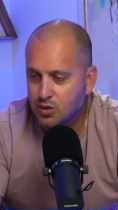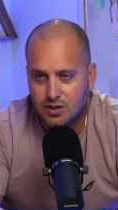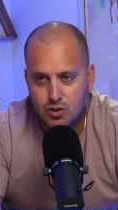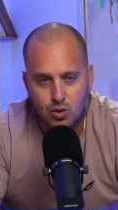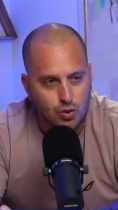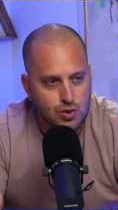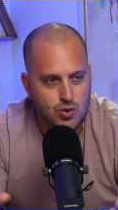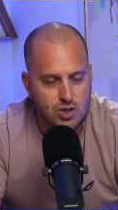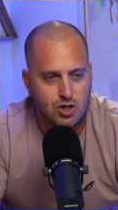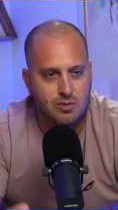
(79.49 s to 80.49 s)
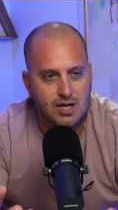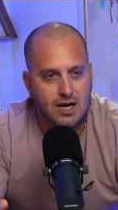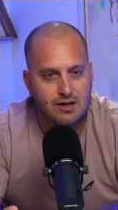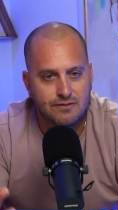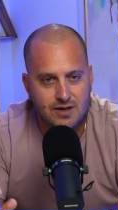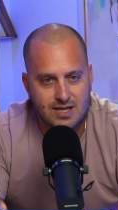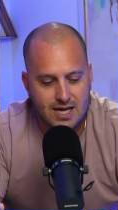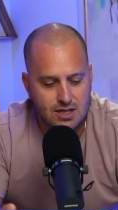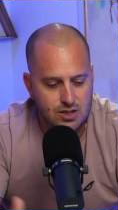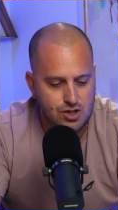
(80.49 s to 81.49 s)
cool cool swiss army knife in
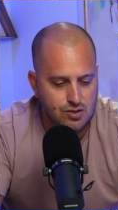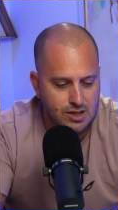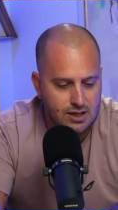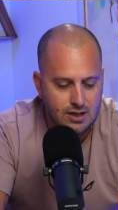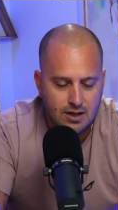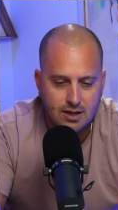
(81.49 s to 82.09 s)
that industry